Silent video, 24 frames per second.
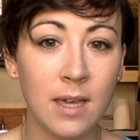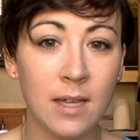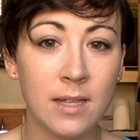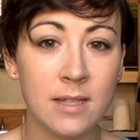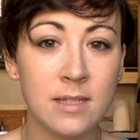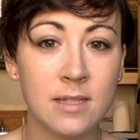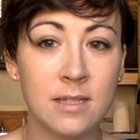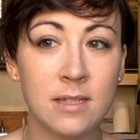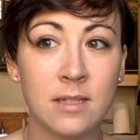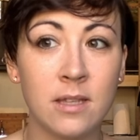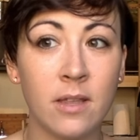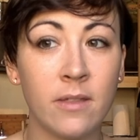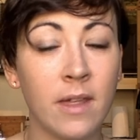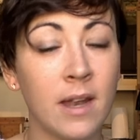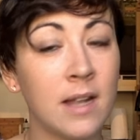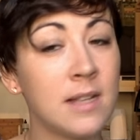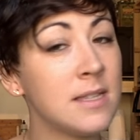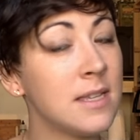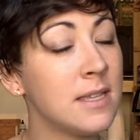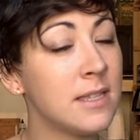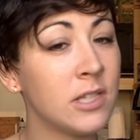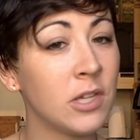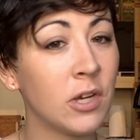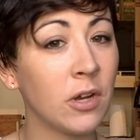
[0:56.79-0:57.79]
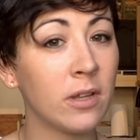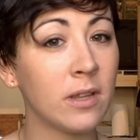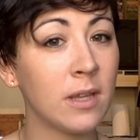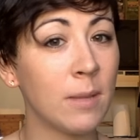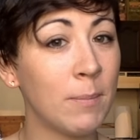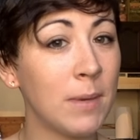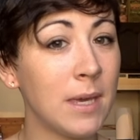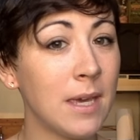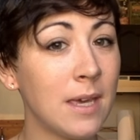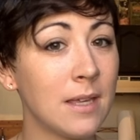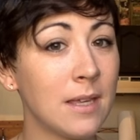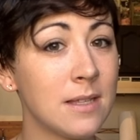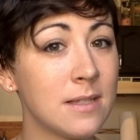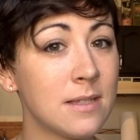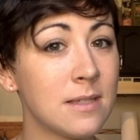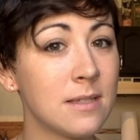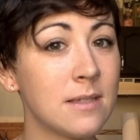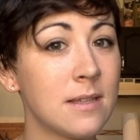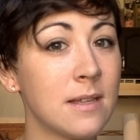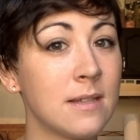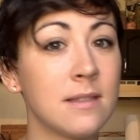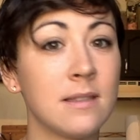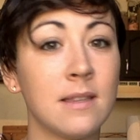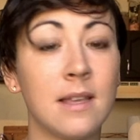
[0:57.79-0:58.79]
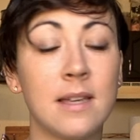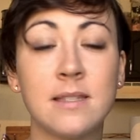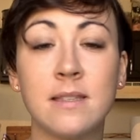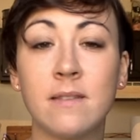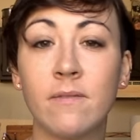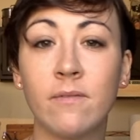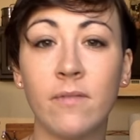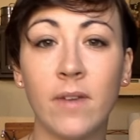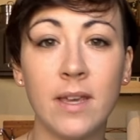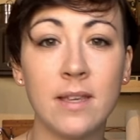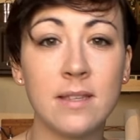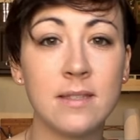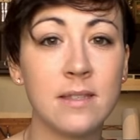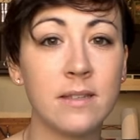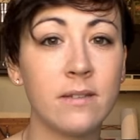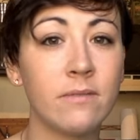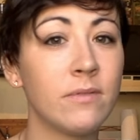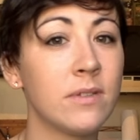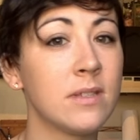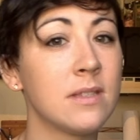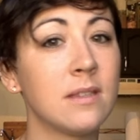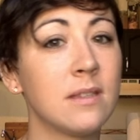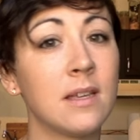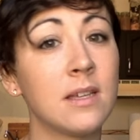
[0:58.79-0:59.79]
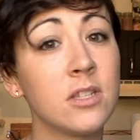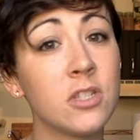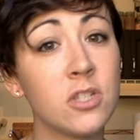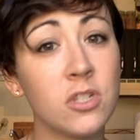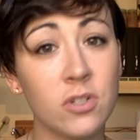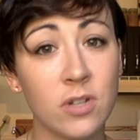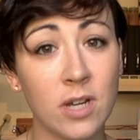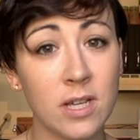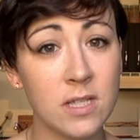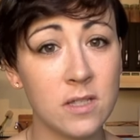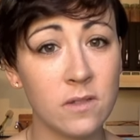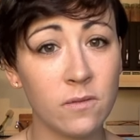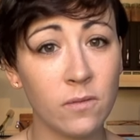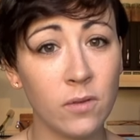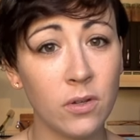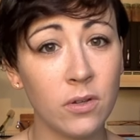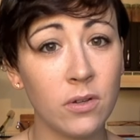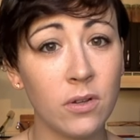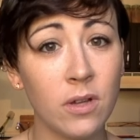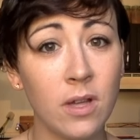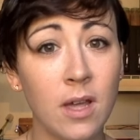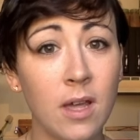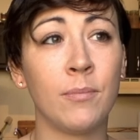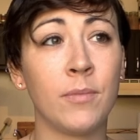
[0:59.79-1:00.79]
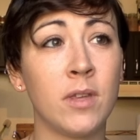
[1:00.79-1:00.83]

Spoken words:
It's so that it's easier on the bees. It's less invasive. It's less stressful.